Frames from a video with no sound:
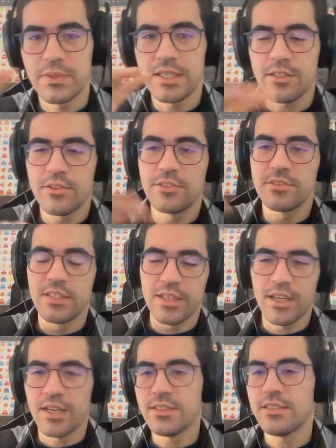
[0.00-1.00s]
are going to
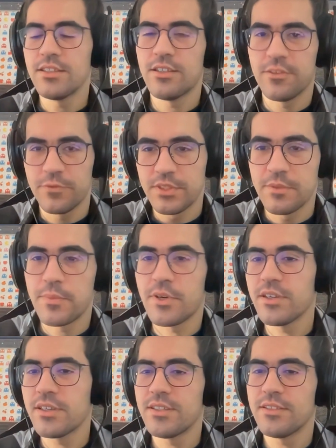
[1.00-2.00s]
the end of the
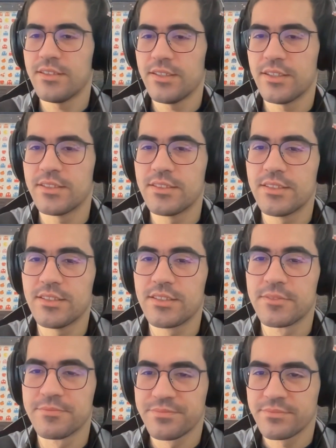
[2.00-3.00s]
program, and
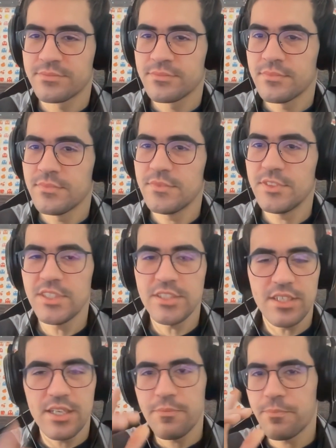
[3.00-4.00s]

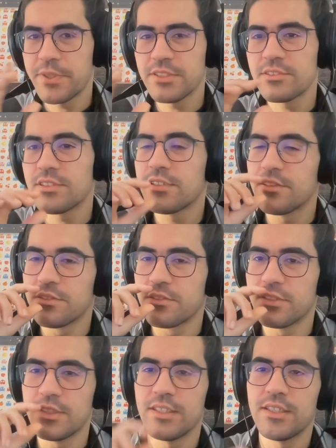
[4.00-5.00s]
just a
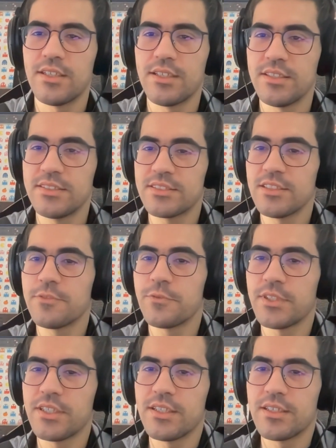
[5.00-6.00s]
personal
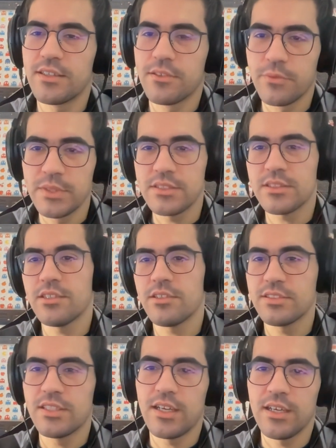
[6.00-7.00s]
stuff. We
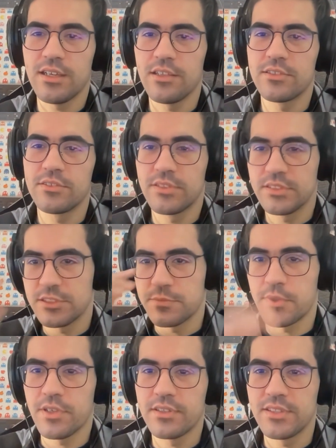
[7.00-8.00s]
talked a lot during this
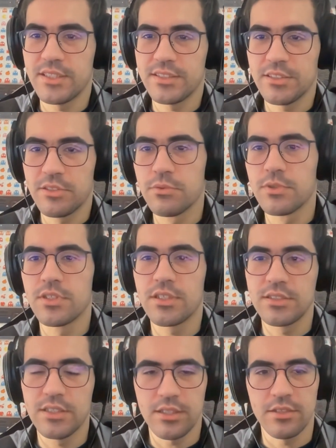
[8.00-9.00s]
program that you
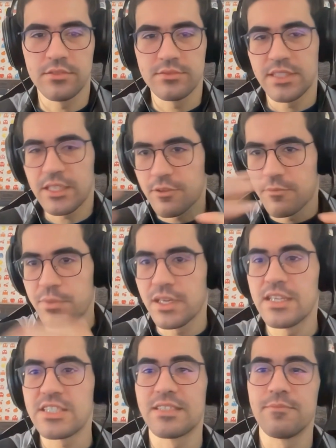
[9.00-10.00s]
worked on
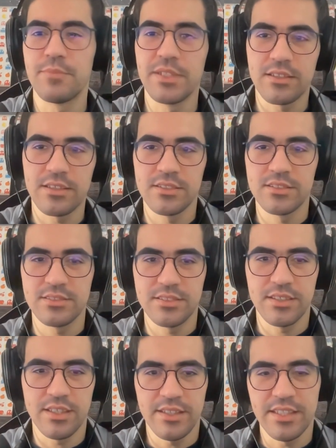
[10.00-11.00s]
decompilation because
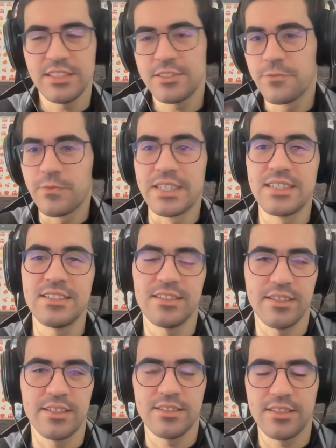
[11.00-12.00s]
that's fun,
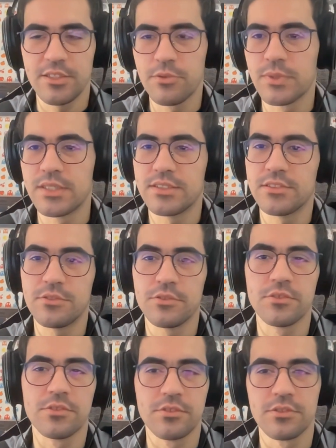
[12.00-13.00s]
and you wanted
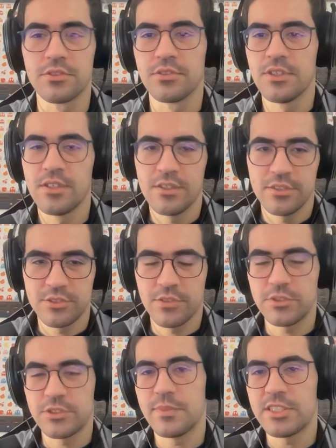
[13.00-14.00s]
to
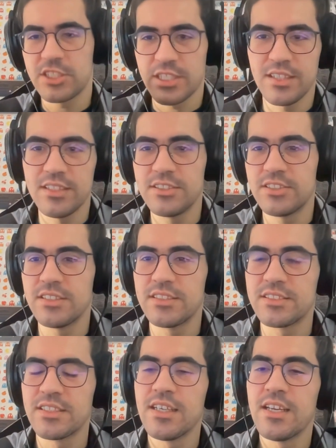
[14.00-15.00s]
solve some challenges,